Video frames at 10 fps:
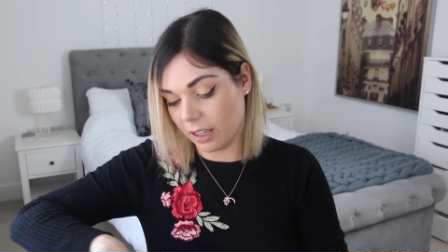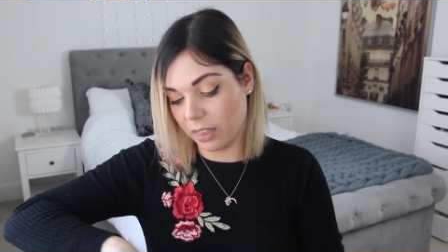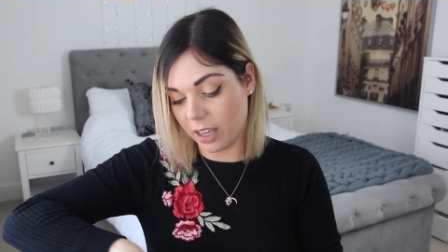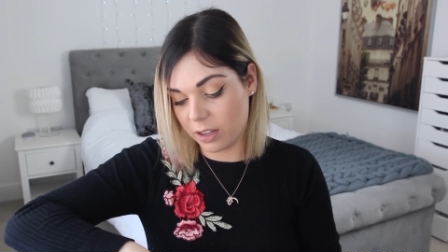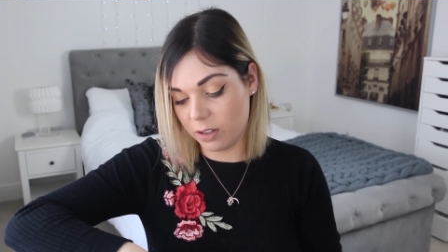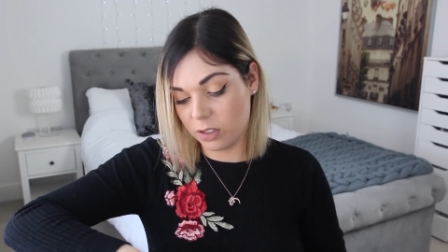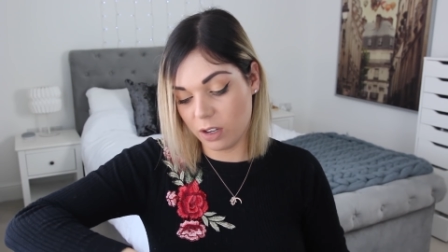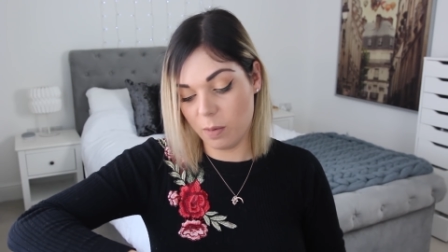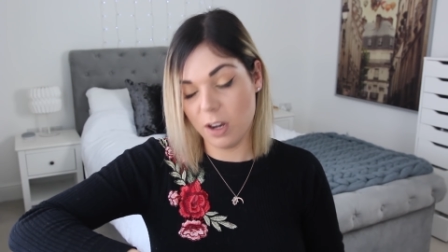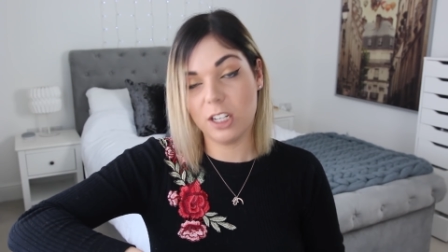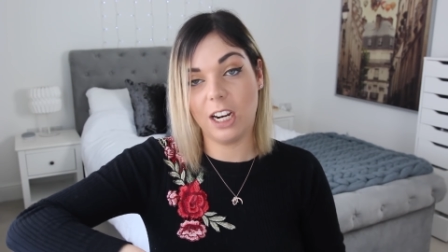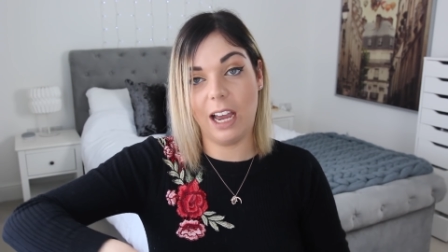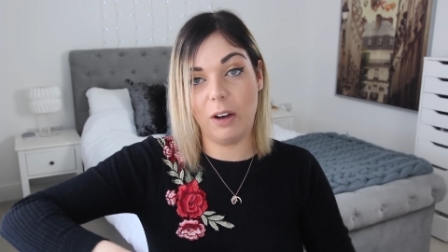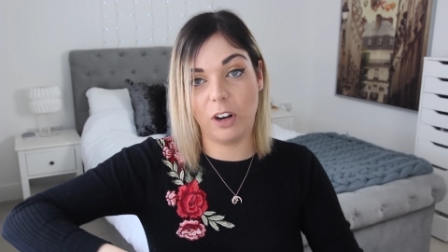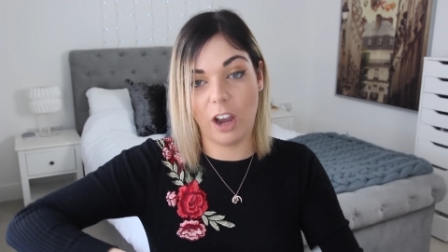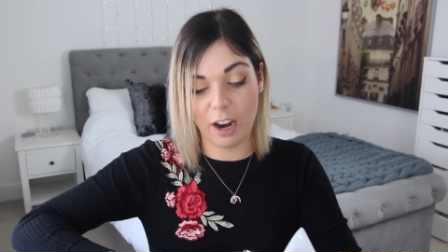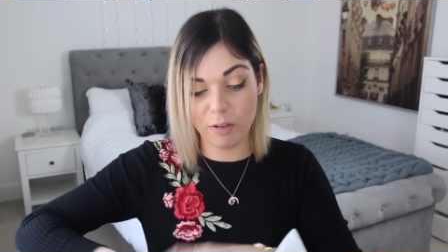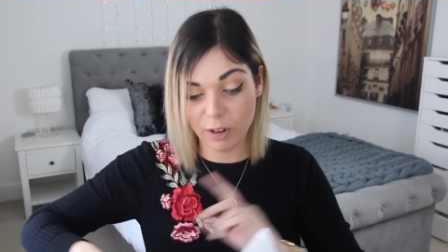Thank you so much, Cloud9.